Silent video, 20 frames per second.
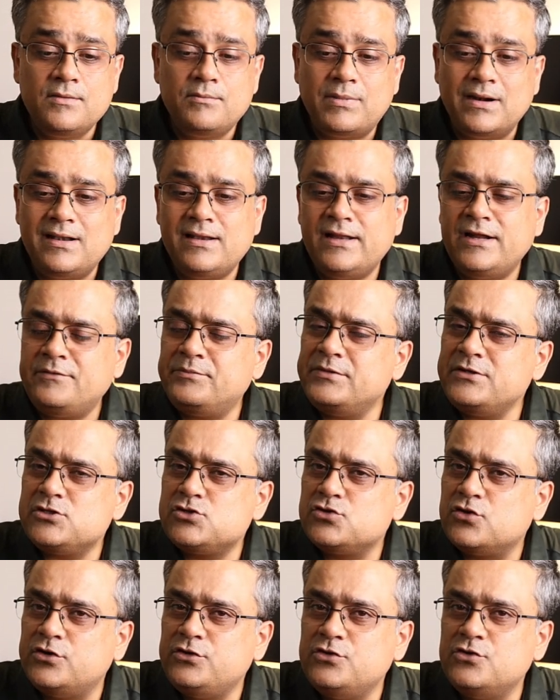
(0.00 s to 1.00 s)
but let me
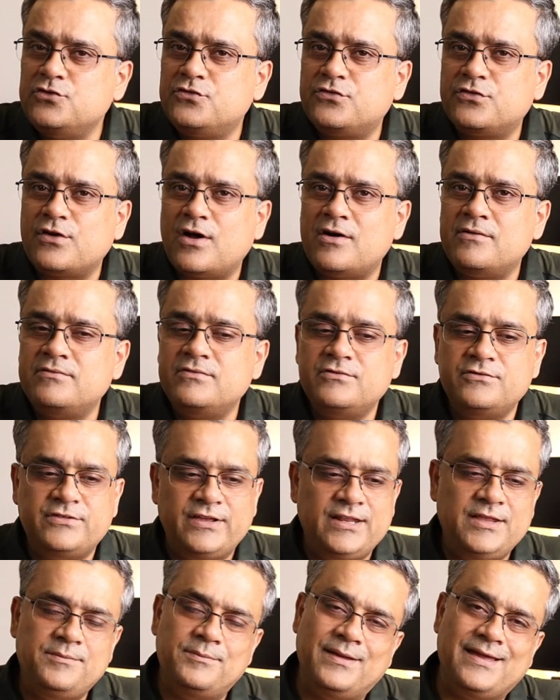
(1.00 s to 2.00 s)
show you from
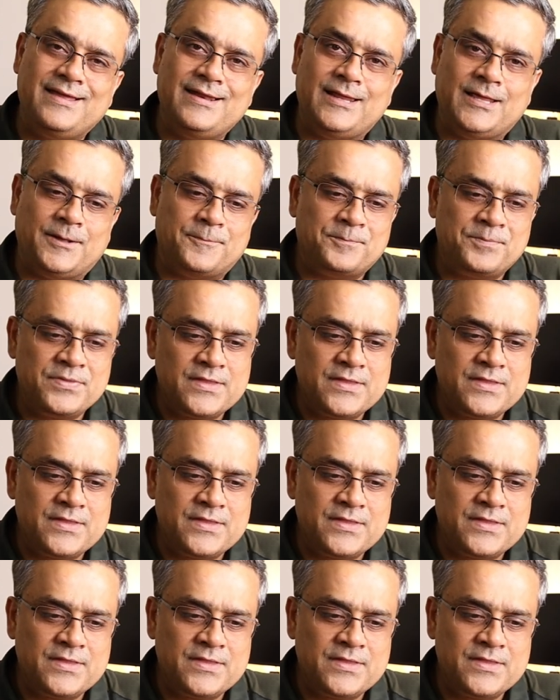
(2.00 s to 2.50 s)
very beginning.